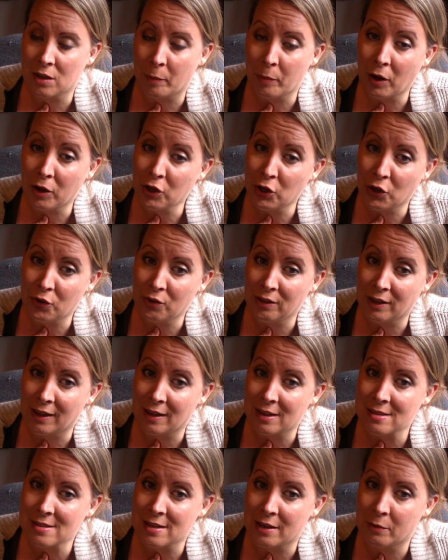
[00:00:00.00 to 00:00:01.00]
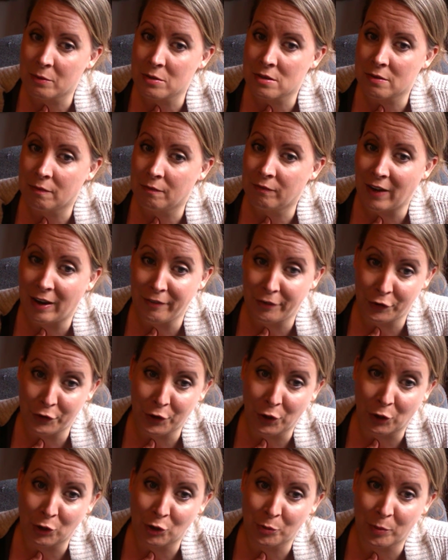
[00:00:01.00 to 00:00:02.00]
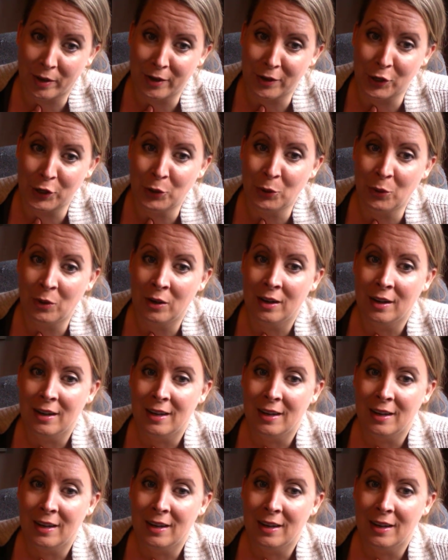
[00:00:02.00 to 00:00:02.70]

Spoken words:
upon Googling it said it was $500 brand new.